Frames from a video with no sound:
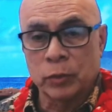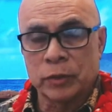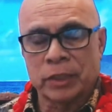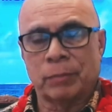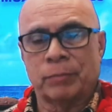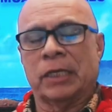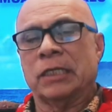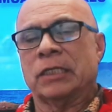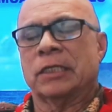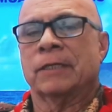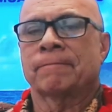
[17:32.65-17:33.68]

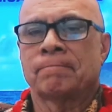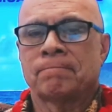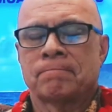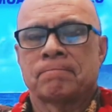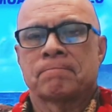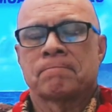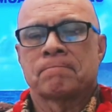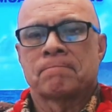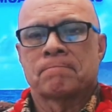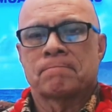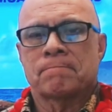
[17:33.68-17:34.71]
subtext,
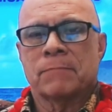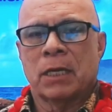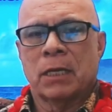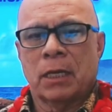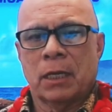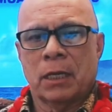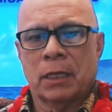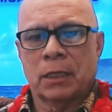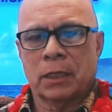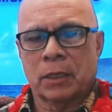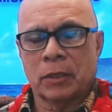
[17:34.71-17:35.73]

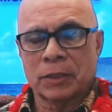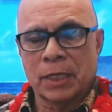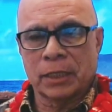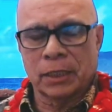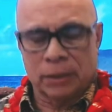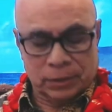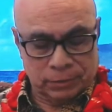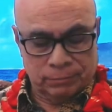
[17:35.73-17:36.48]
it goes like this.